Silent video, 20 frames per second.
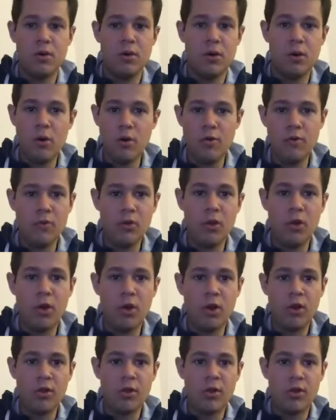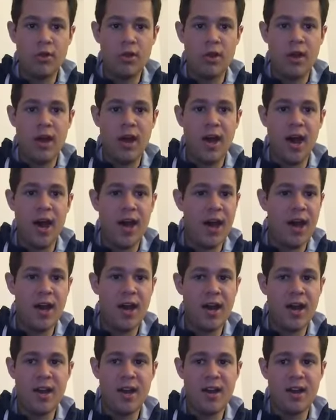overall,
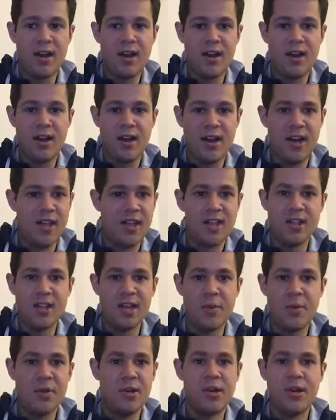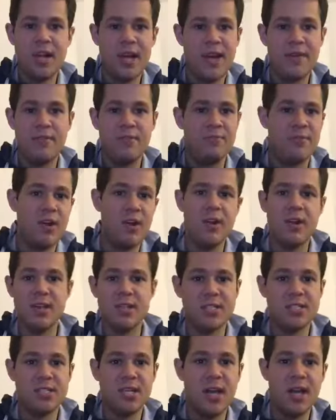I think that we're going to have a very
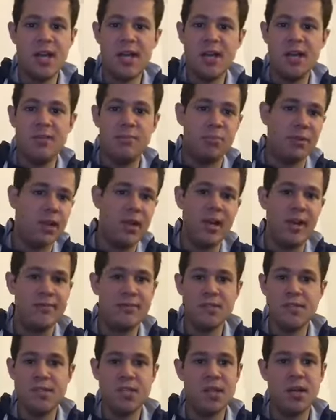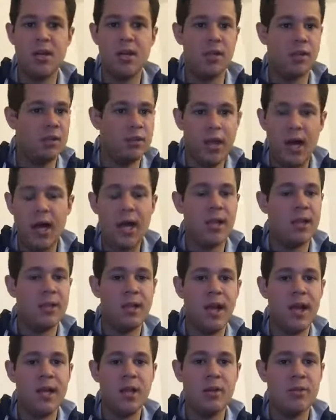exciting playoffs this year. A
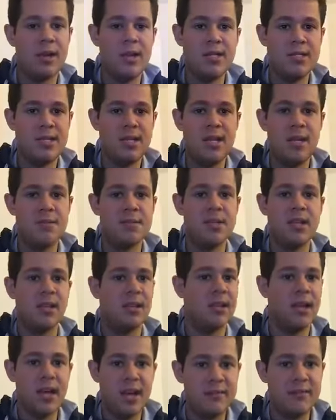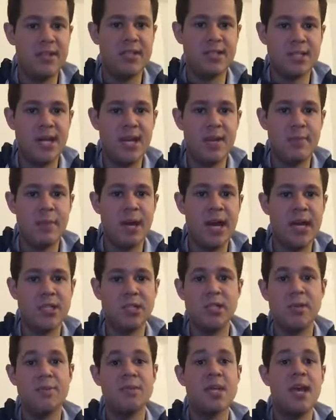lot of great teams, a lot of exciting
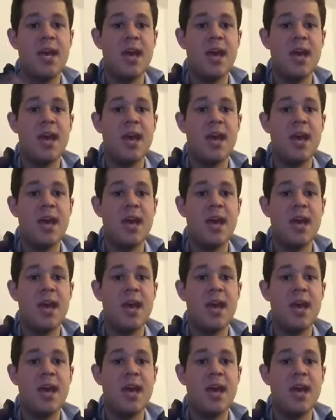matchups.